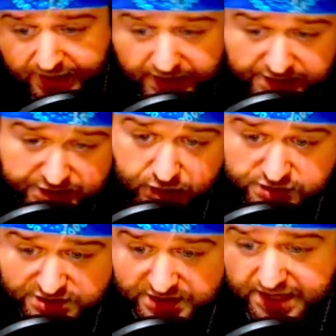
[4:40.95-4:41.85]
and
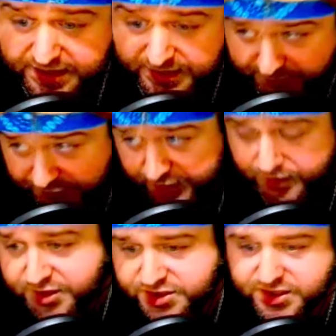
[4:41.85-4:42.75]
toss it at them during
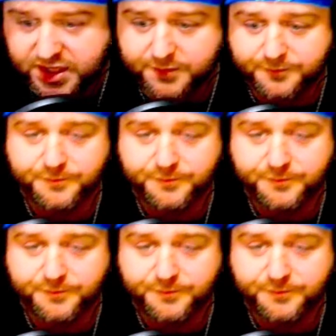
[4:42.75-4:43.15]
lunchtime.